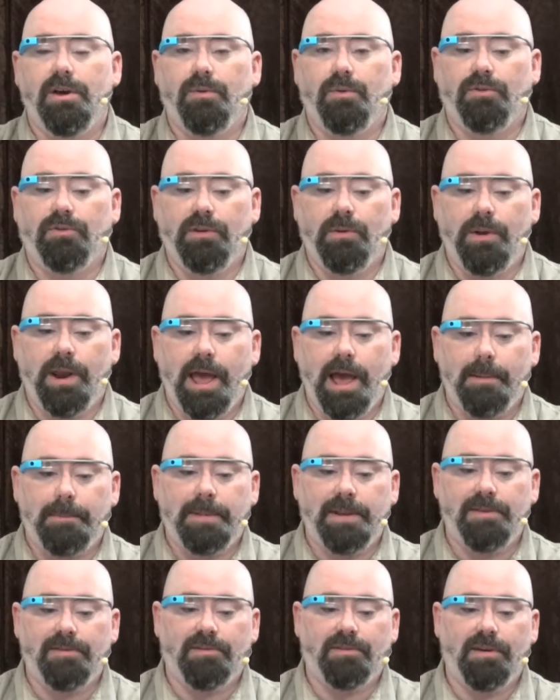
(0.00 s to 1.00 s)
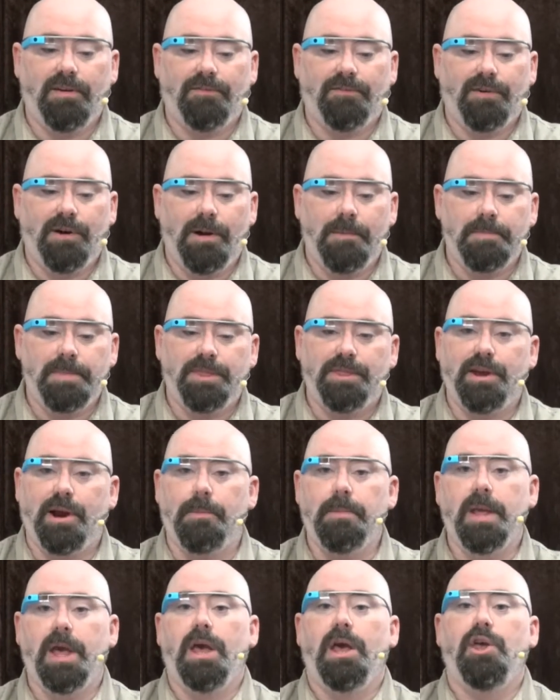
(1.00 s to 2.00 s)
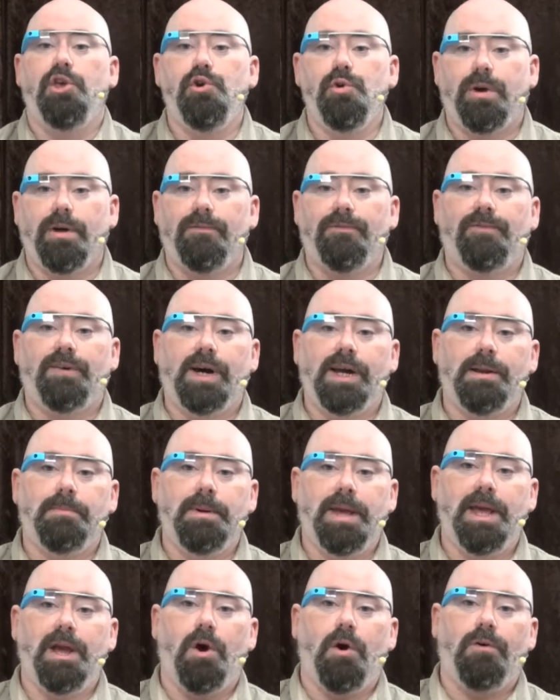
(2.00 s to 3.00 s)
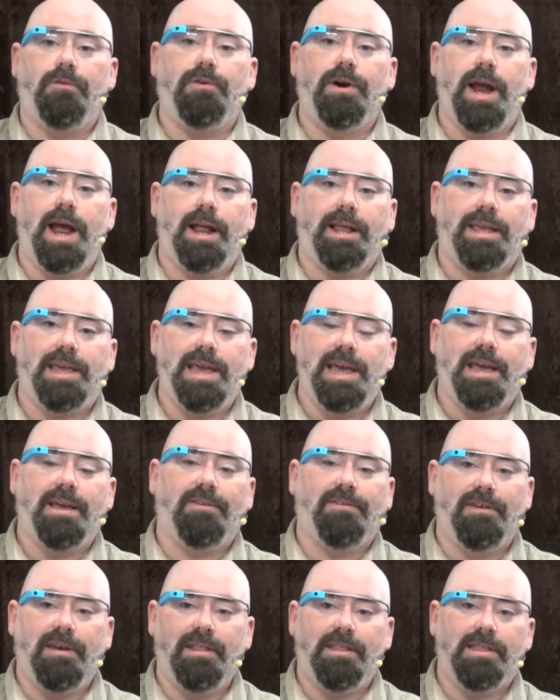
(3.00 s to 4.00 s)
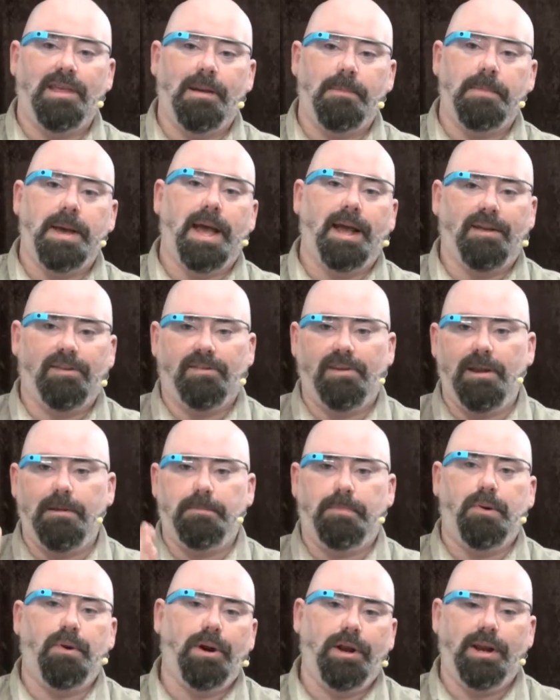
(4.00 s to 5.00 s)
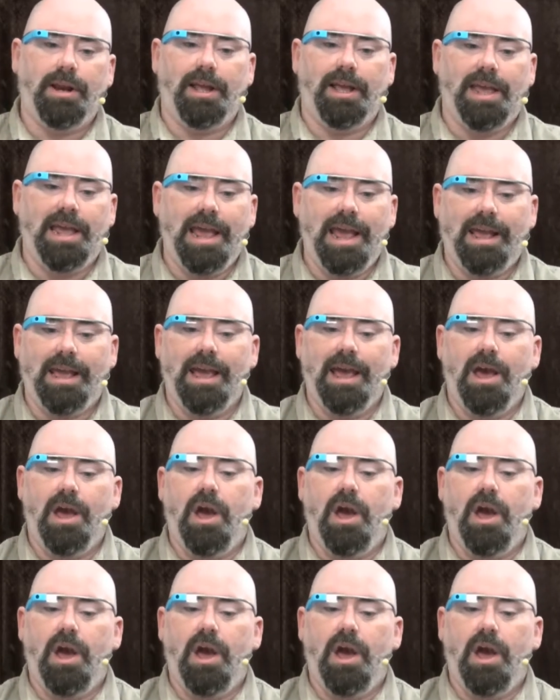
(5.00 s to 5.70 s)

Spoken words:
We'll see what happens from there. You can find me over at Geekazine, Think Magazine, Put in a Geek,